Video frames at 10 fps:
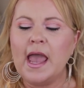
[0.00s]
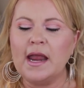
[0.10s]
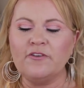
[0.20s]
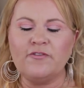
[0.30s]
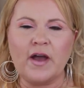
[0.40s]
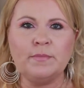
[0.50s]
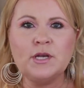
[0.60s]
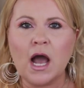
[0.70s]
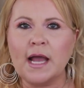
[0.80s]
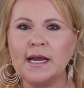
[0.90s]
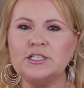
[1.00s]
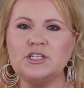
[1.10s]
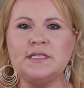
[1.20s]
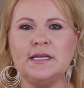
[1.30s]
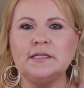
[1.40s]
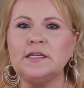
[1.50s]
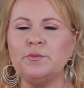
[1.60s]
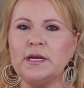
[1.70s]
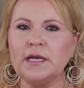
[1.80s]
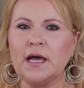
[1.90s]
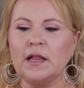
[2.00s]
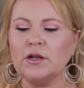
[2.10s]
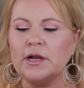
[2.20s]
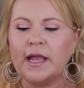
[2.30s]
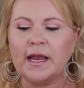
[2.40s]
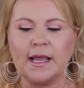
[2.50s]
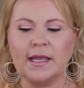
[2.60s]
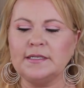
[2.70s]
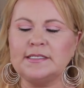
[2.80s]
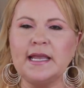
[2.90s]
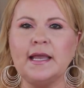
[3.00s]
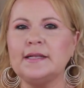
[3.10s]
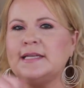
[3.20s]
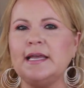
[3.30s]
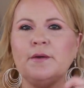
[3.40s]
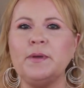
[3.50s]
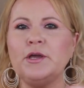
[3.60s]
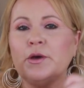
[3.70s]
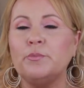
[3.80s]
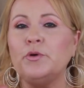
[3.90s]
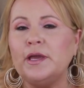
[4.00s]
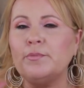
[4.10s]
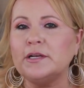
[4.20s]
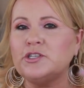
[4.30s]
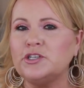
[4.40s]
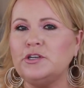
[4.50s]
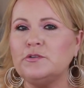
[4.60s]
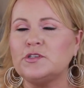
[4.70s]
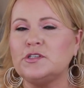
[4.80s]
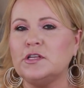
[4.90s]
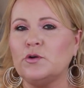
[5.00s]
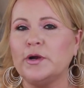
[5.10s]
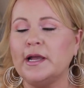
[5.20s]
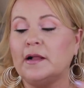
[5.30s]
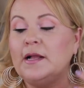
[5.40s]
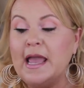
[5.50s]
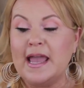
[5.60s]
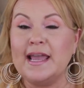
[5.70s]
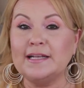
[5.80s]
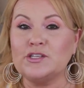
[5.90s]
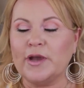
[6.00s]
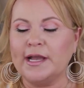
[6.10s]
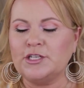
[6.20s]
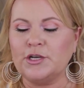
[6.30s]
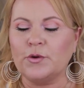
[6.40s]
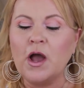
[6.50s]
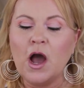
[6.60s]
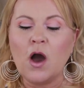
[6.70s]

And if I'm not and just need a little bit of color, and I can take take a big kabuki brush and use the L'Oreal, it's great too.